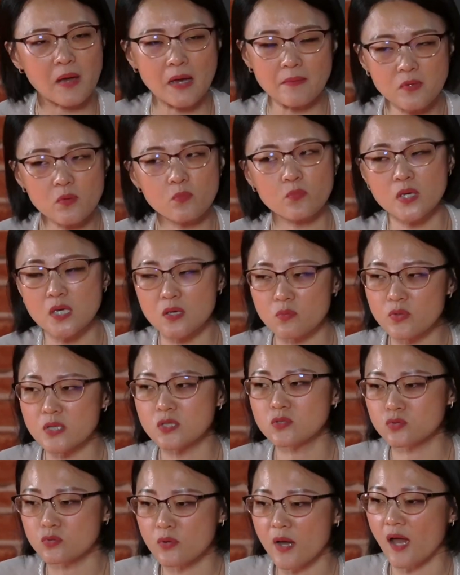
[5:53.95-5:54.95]
I, mean, we,
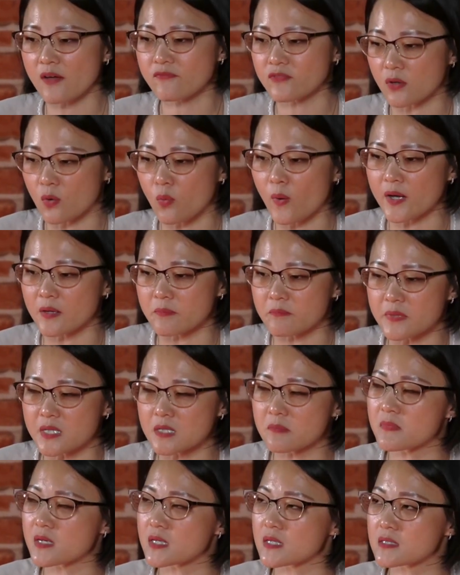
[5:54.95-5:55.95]
we do have a quite a
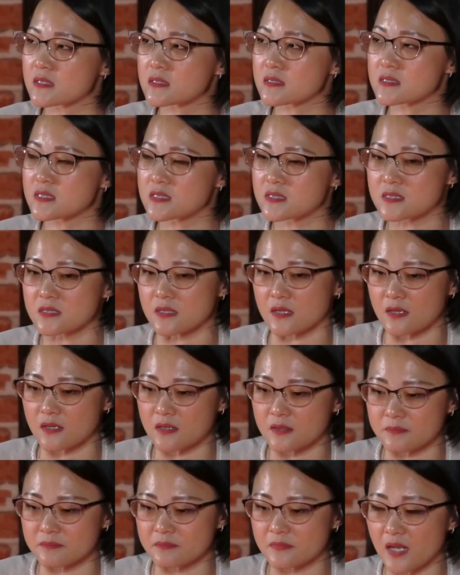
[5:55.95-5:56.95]
minimalist
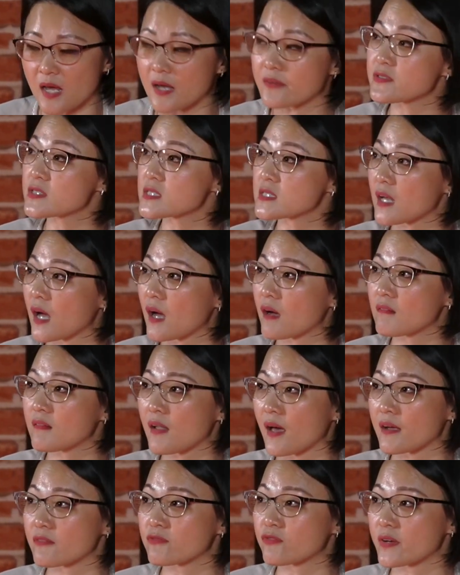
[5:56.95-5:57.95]
um, mm. lifestyle.
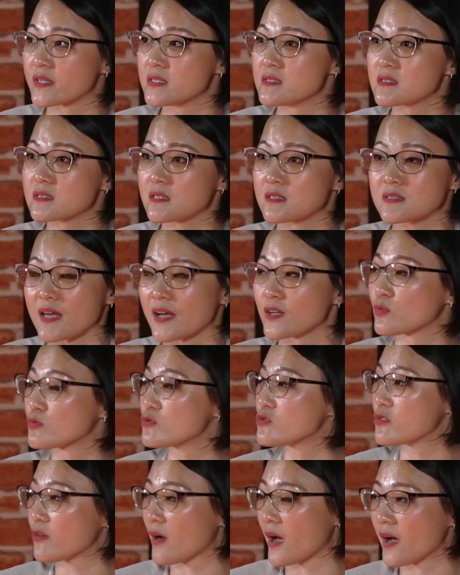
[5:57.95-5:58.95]
Like, for instance, I
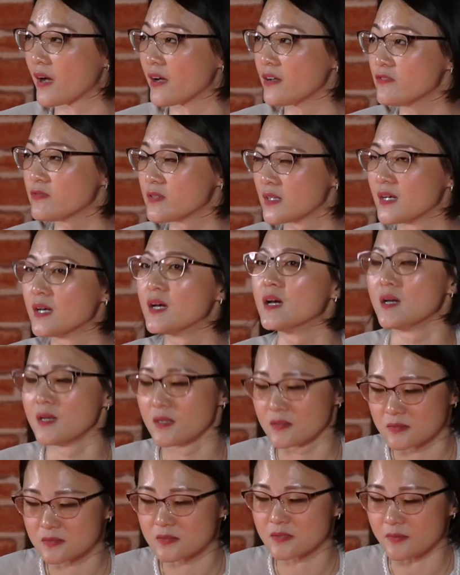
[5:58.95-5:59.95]
don't drive
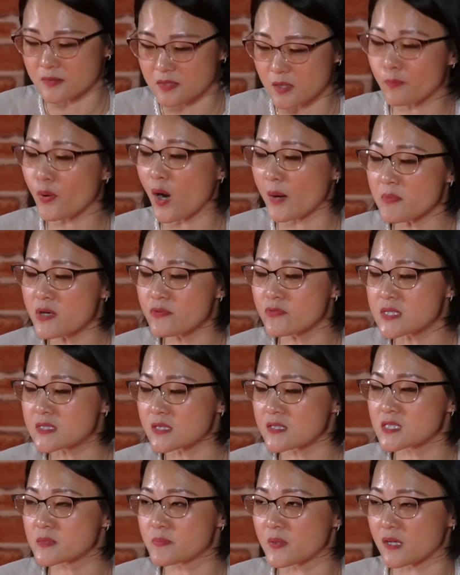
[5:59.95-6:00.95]
the primary
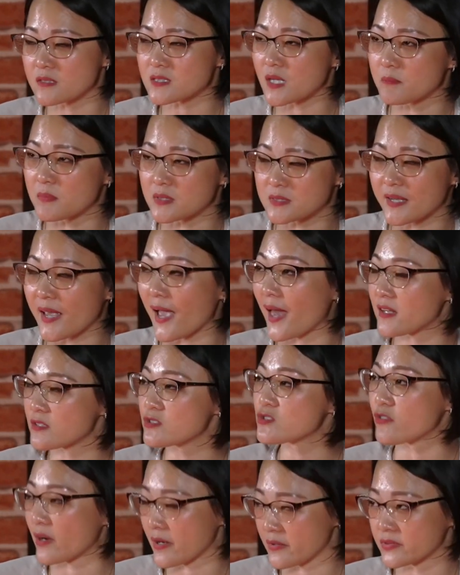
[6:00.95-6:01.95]
reason is because I'm a
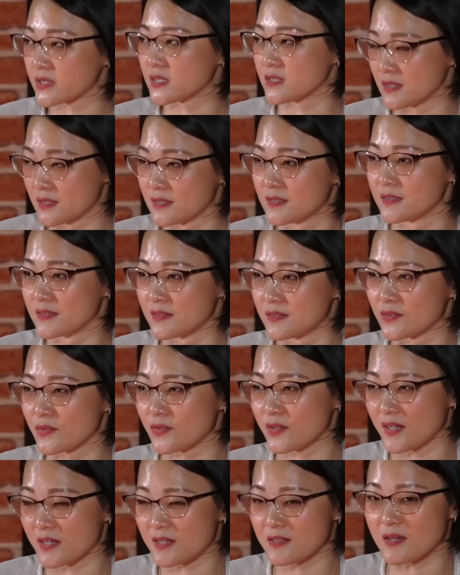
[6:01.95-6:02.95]
careless driver. Mm.
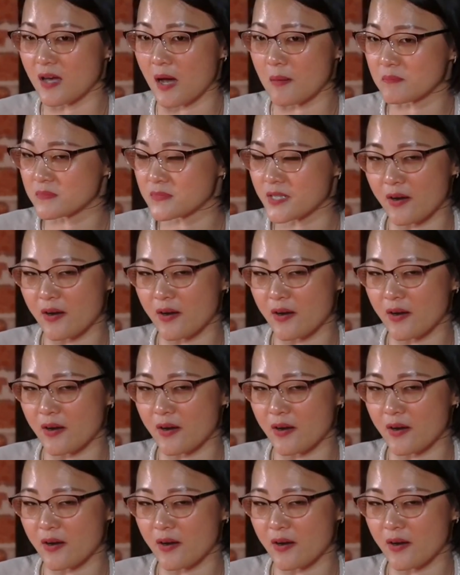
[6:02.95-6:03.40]
Okay, I'm yeah.